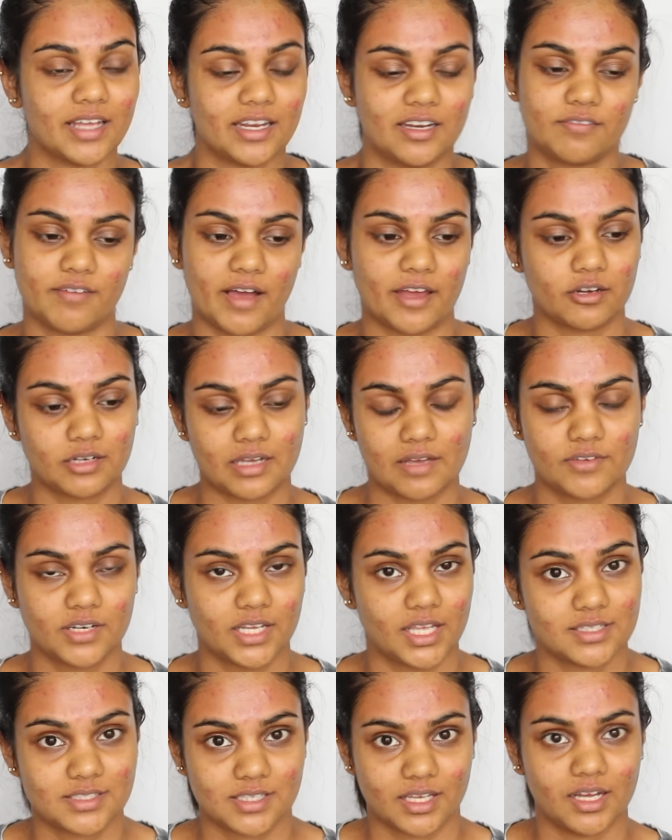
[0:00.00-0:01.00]
And if I don't have
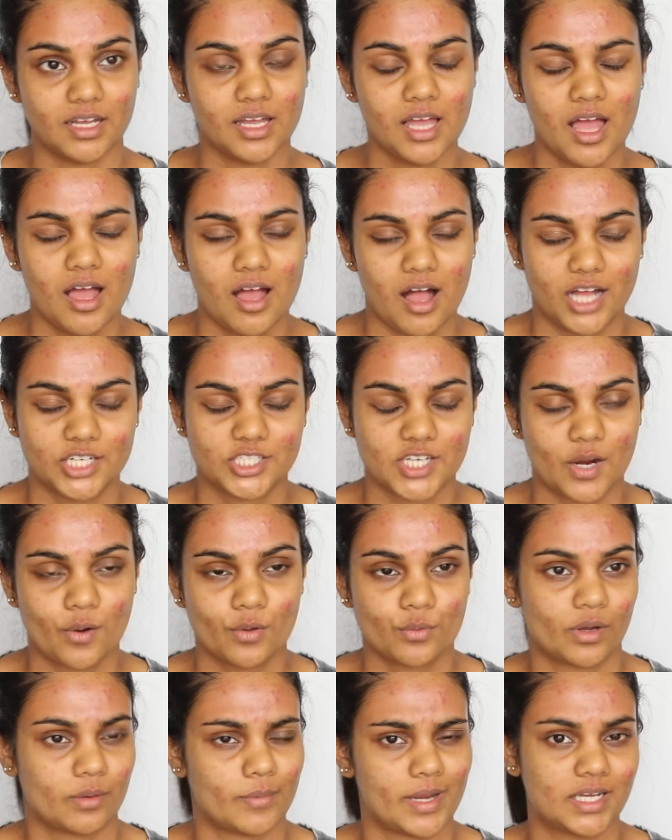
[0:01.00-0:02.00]
an answer, I'll check
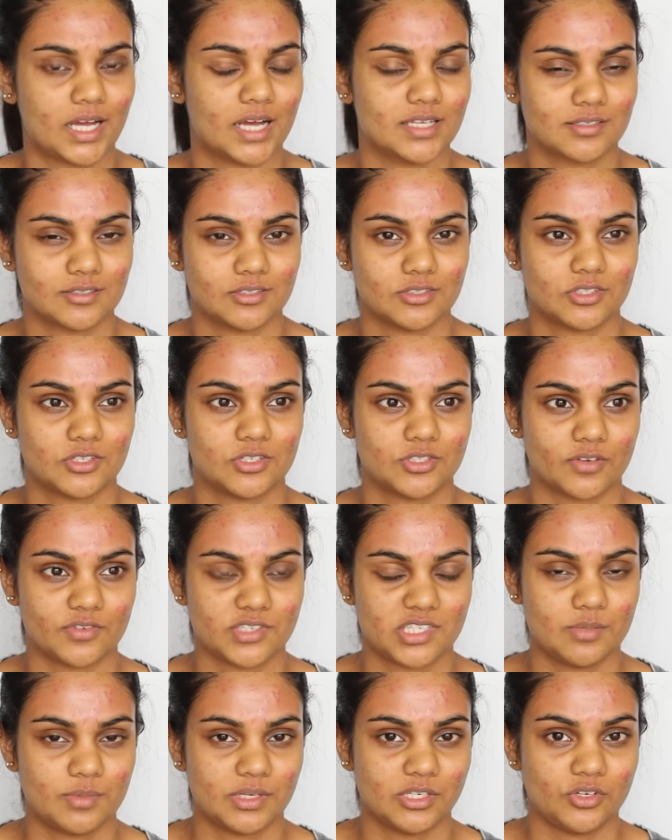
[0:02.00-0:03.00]
with one of my cousins who's
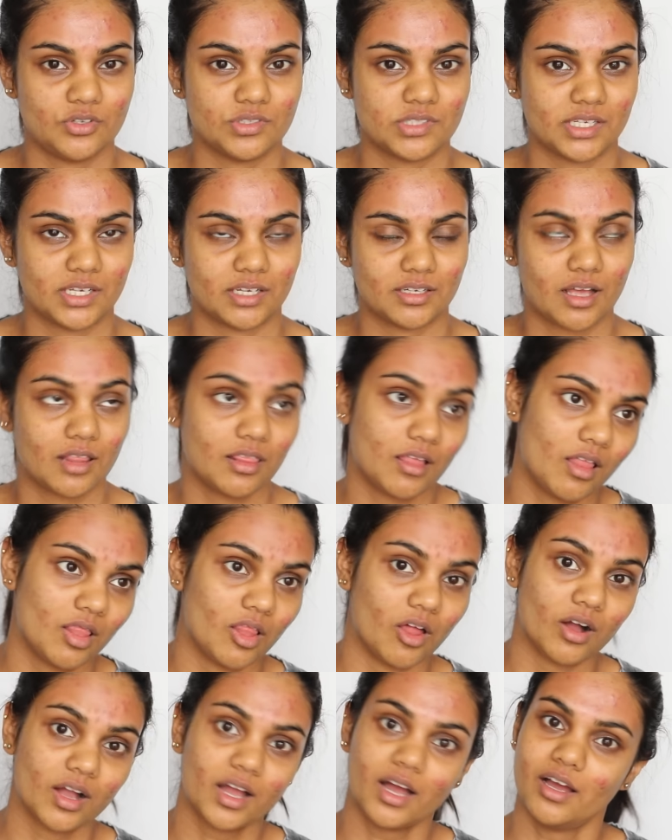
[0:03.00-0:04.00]
obviously been using it a
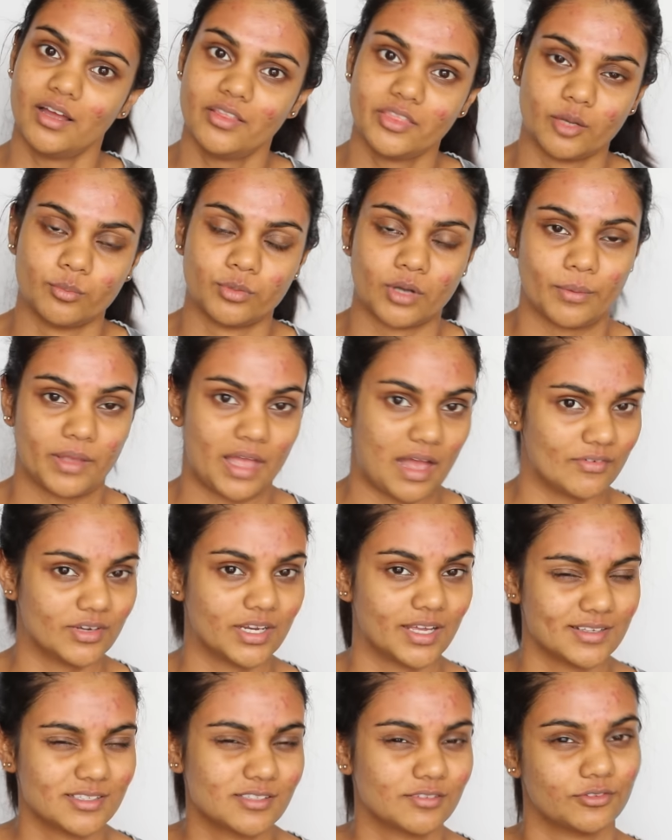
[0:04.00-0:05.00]
lot longer and they'll probably have
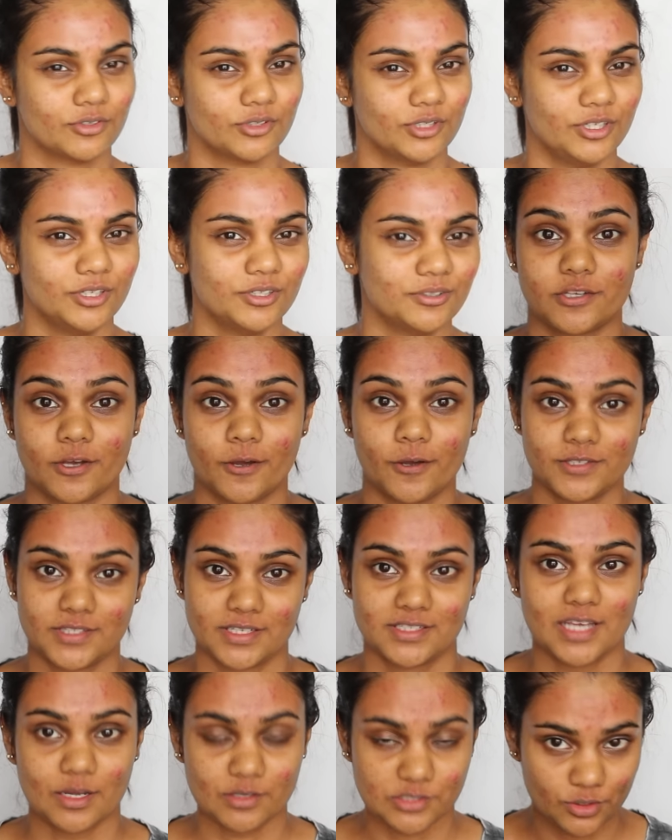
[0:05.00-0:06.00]
an answer for you. So
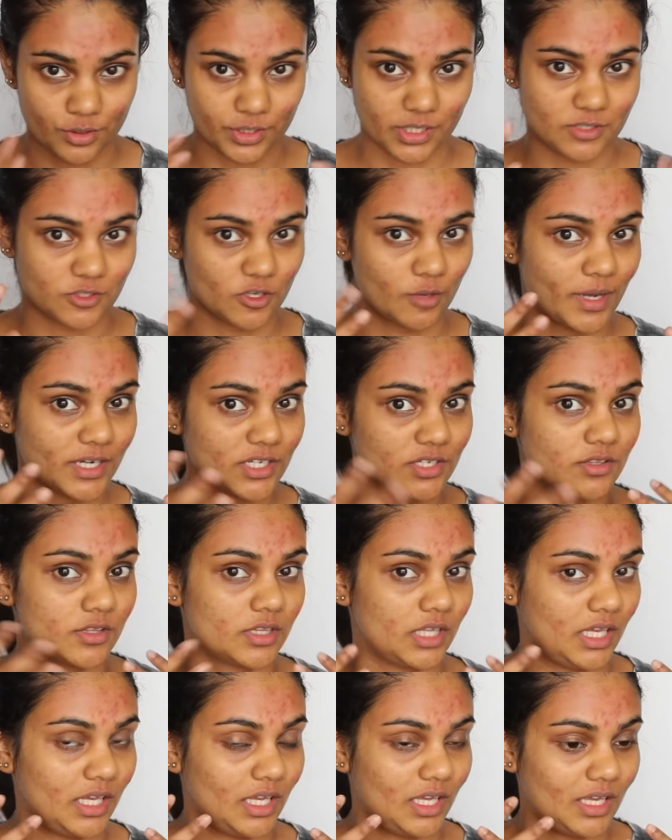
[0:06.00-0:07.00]
since I was talking so much,
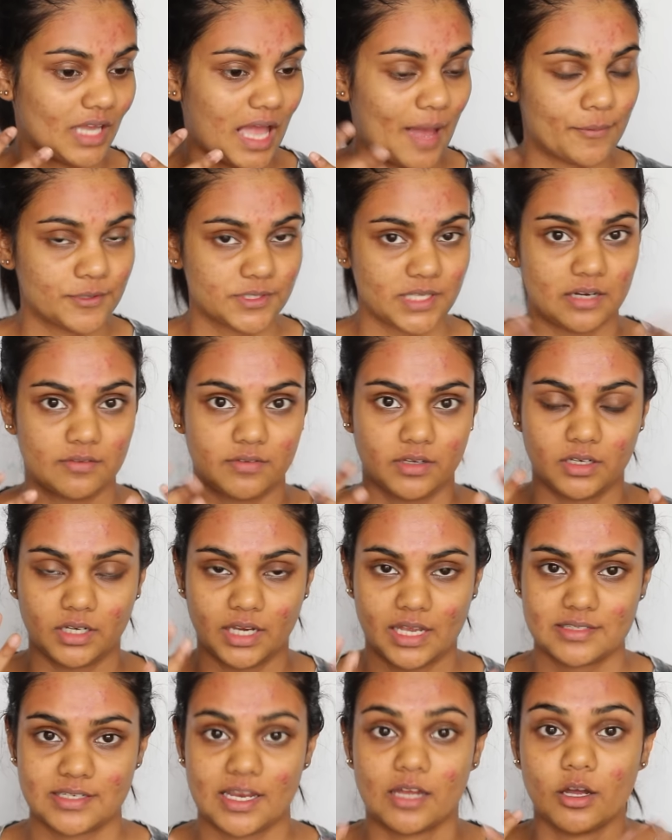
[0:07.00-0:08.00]
the apple cider
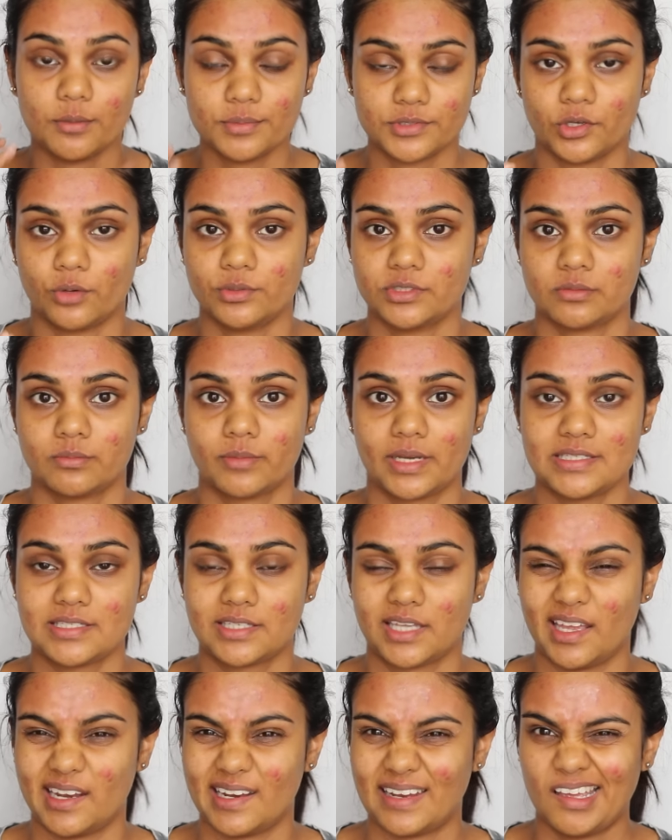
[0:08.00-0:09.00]
vinegar has now absorbed in my
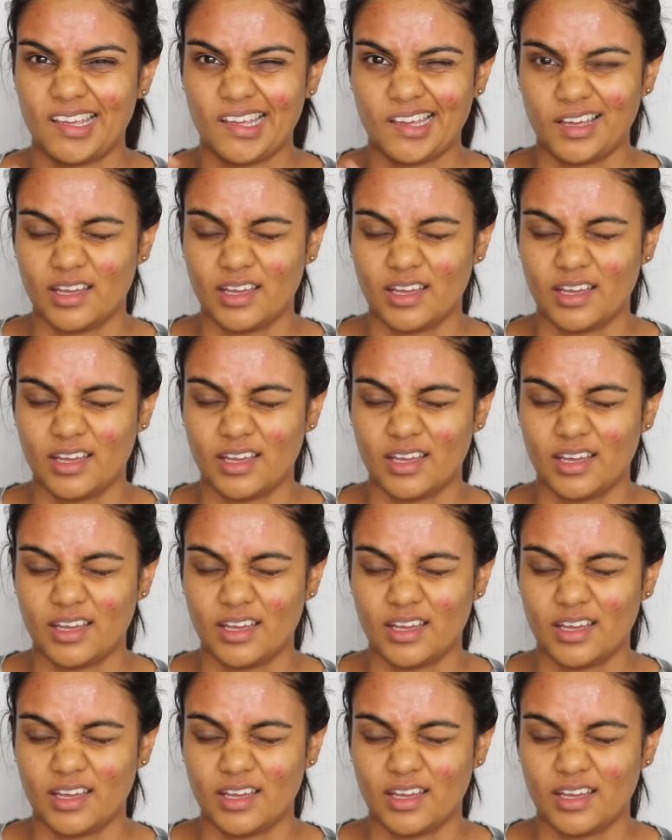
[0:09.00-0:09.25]
skin.